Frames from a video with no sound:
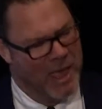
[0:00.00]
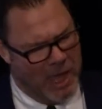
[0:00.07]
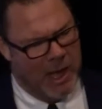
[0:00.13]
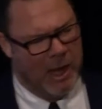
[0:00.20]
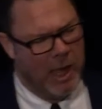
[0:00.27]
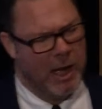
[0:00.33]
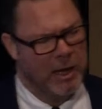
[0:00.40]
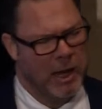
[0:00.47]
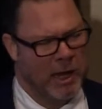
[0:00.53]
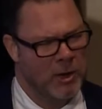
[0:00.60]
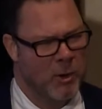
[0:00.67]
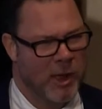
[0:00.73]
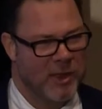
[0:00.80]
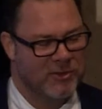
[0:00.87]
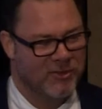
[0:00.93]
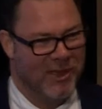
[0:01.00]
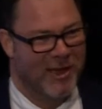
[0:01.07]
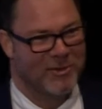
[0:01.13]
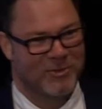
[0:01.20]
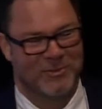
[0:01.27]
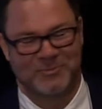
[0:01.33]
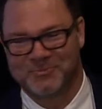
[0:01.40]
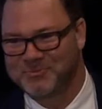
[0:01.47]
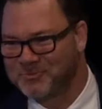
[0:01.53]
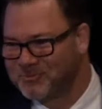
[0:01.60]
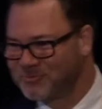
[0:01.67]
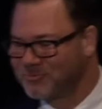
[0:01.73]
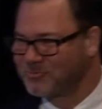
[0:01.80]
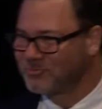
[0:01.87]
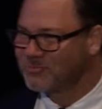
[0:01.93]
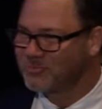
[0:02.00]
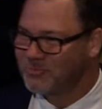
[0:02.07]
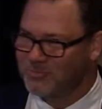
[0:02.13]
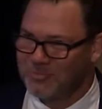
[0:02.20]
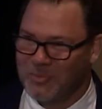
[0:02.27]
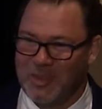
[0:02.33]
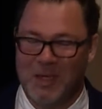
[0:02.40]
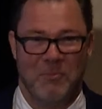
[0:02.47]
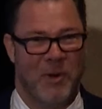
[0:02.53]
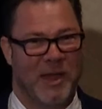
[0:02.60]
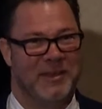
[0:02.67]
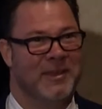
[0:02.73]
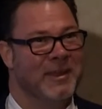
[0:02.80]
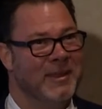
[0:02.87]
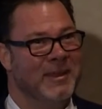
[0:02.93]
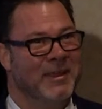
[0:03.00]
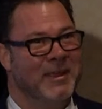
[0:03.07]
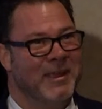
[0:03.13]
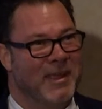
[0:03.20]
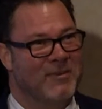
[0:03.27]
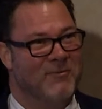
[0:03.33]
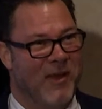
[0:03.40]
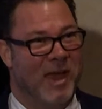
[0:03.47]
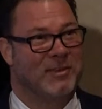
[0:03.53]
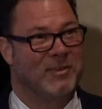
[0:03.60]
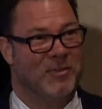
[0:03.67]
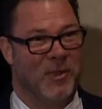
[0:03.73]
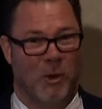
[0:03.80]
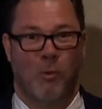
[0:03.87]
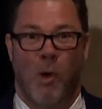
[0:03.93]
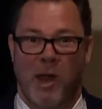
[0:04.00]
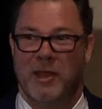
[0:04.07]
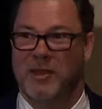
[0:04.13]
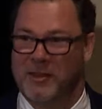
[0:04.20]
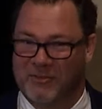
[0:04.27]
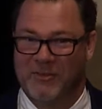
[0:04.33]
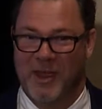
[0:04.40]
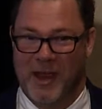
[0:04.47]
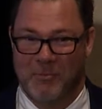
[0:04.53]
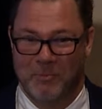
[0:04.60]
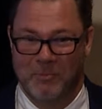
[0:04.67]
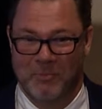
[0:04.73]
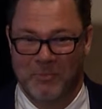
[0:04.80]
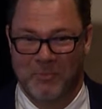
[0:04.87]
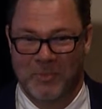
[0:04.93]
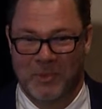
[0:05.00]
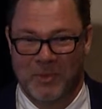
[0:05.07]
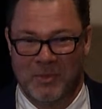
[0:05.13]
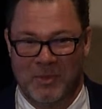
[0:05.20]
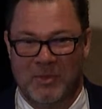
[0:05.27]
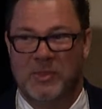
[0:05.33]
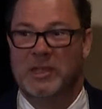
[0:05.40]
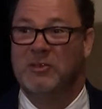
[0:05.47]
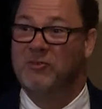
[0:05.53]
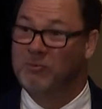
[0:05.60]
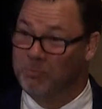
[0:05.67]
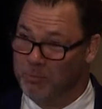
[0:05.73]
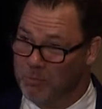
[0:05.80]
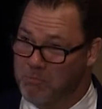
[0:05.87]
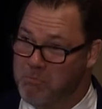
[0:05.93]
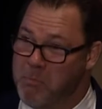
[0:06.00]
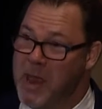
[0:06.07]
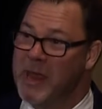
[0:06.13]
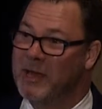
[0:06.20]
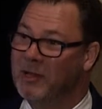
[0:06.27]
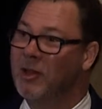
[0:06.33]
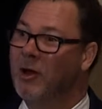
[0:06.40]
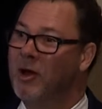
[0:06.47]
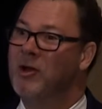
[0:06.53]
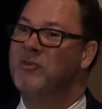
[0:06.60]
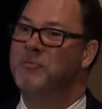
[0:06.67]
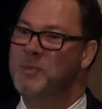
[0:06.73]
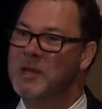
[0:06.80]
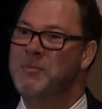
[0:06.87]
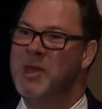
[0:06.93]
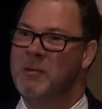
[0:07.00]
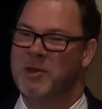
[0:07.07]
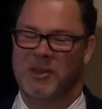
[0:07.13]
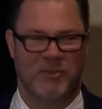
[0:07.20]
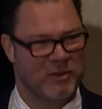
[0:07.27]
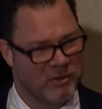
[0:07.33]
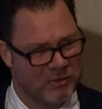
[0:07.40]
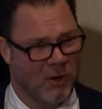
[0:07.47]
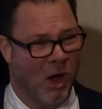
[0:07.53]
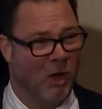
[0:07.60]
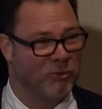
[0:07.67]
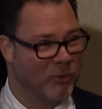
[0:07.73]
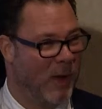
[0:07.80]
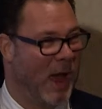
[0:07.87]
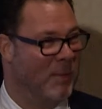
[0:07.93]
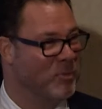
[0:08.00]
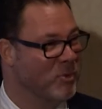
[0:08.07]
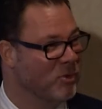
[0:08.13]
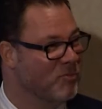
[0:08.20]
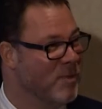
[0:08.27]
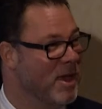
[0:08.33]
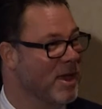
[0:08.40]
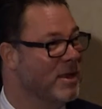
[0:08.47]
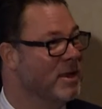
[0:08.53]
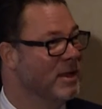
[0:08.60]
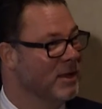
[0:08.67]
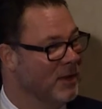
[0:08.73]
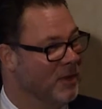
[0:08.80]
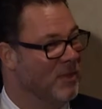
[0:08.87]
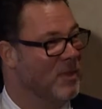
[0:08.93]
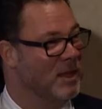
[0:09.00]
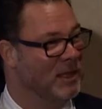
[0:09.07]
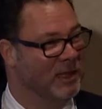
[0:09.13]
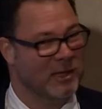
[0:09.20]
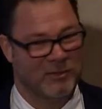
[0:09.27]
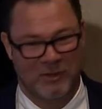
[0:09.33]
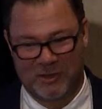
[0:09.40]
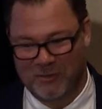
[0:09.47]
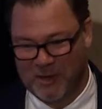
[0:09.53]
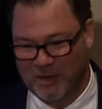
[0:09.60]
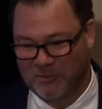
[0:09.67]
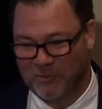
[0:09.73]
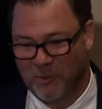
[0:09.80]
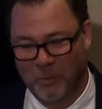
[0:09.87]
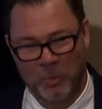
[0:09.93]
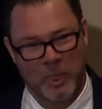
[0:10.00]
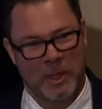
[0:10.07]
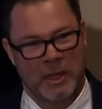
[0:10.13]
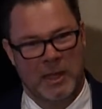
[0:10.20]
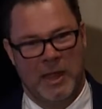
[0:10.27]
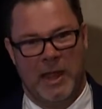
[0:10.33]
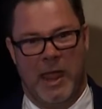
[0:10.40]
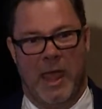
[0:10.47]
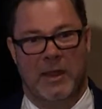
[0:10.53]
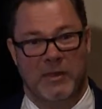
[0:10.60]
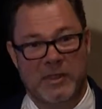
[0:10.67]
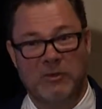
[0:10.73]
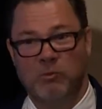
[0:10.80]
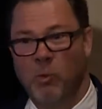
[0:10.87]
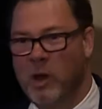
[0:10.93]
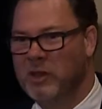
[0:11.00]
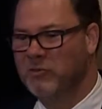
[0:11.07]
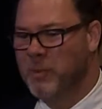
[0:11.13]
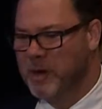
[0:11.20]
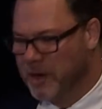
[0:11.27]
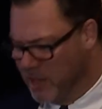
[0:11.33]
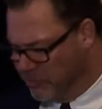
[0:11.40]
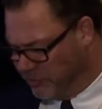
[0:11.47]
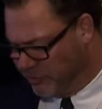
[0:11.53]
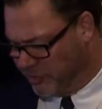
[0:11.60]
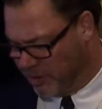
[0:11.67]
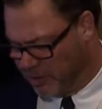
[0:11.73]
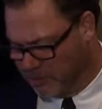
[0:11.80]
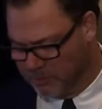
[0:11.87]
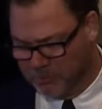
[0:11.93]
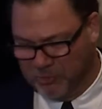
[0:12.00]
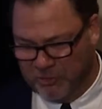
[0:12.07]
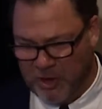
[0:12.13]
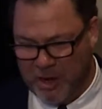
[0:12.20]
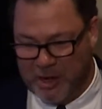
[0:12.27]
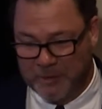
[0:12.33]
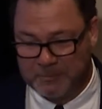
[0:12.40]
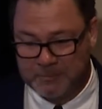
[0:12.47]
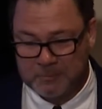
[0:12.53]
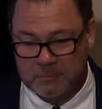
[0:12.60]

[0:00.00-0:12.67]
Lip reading: I know how that sounds. But, in fact, they're one and the same. These mega large BPM initiatives also happen to have been the least successful. And this one has been an interesting study.